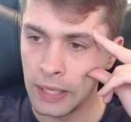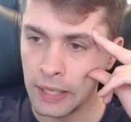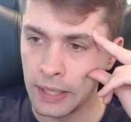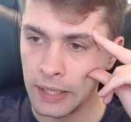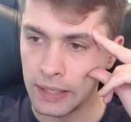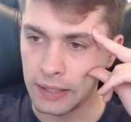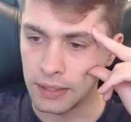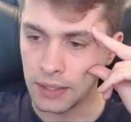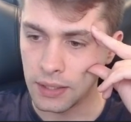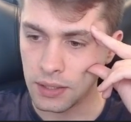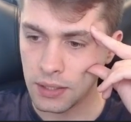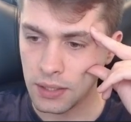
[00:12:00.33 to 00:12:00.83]

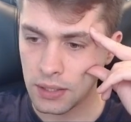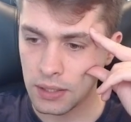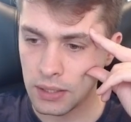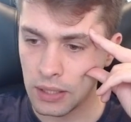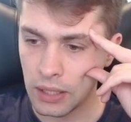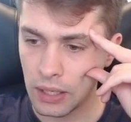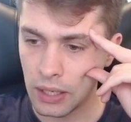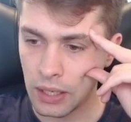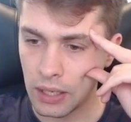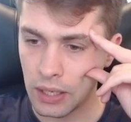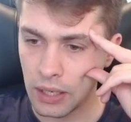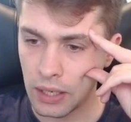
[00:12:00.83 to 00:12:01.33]
This is the
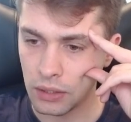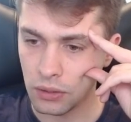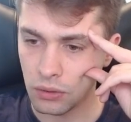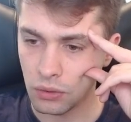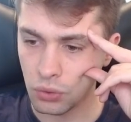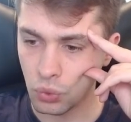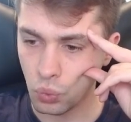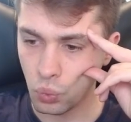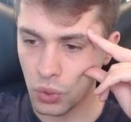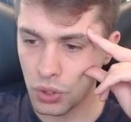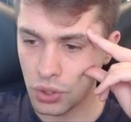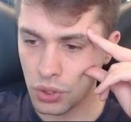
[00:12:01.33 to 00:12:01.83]
line on
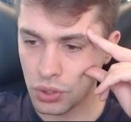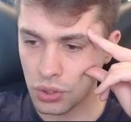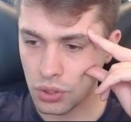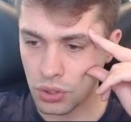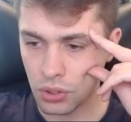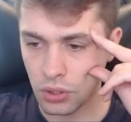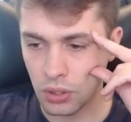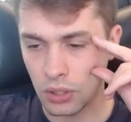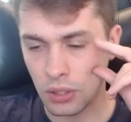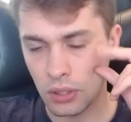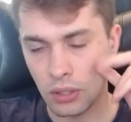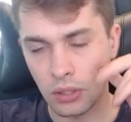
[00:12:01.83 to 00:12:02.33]
which
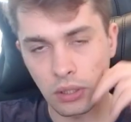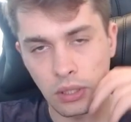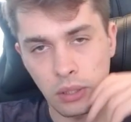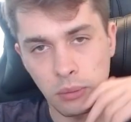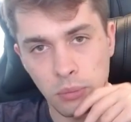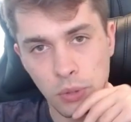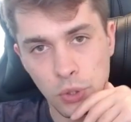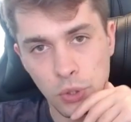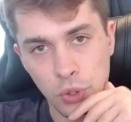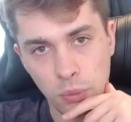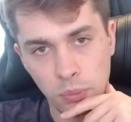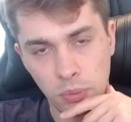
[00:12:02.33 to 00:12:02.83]
the
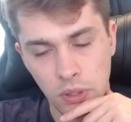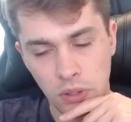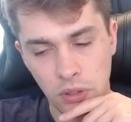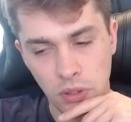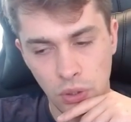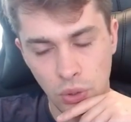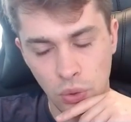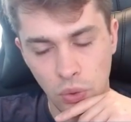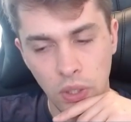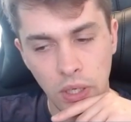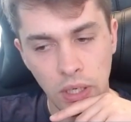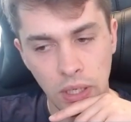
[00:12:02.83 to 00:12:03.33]
bishop and the
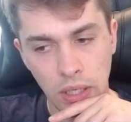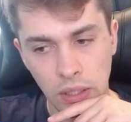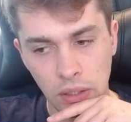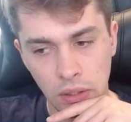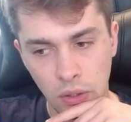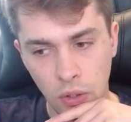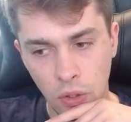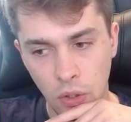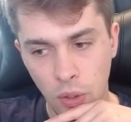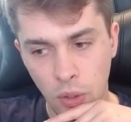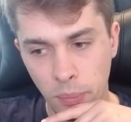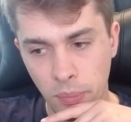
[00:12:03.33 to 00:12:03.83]
rook can
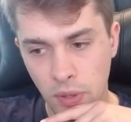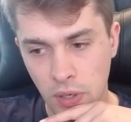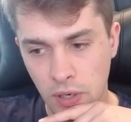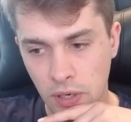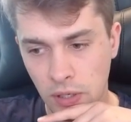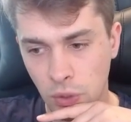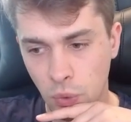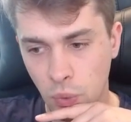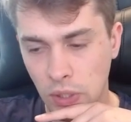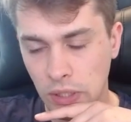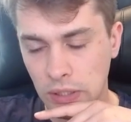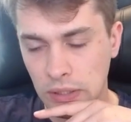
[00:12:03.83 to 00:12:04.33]
cooperate
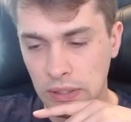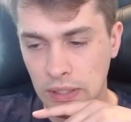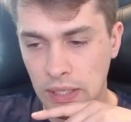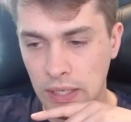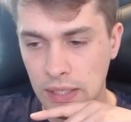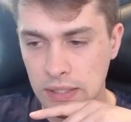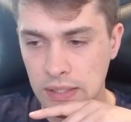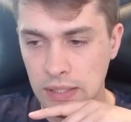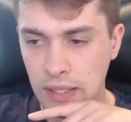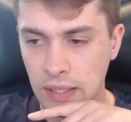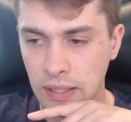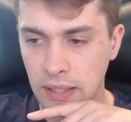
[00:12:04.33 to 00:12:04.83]
quite
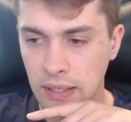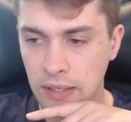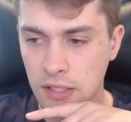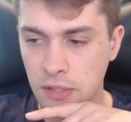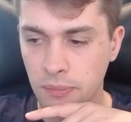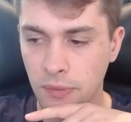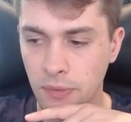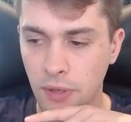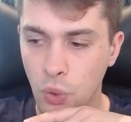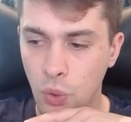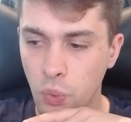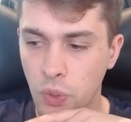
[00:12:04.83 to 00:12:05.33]
nicely against my
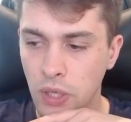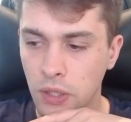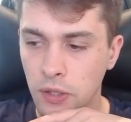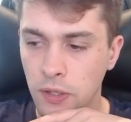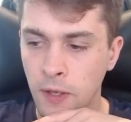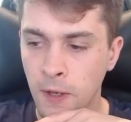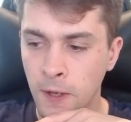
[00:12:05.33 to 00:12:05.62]
queen.